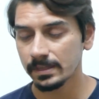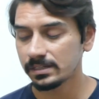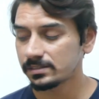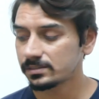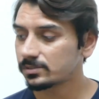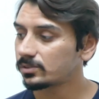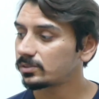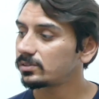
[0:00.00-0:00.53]

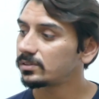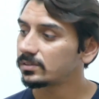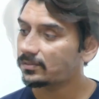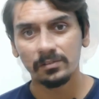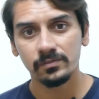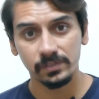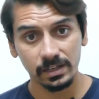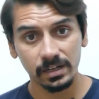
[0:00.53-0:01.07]

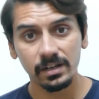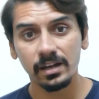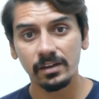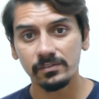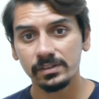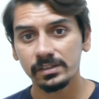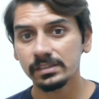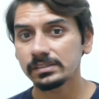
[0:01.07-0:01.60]
So we are
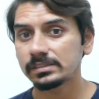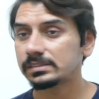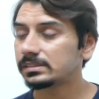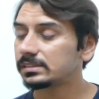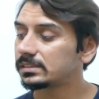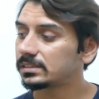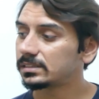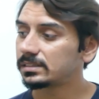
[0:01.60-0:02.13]
having
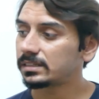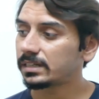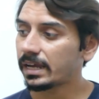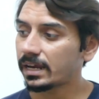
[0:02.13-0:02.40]
the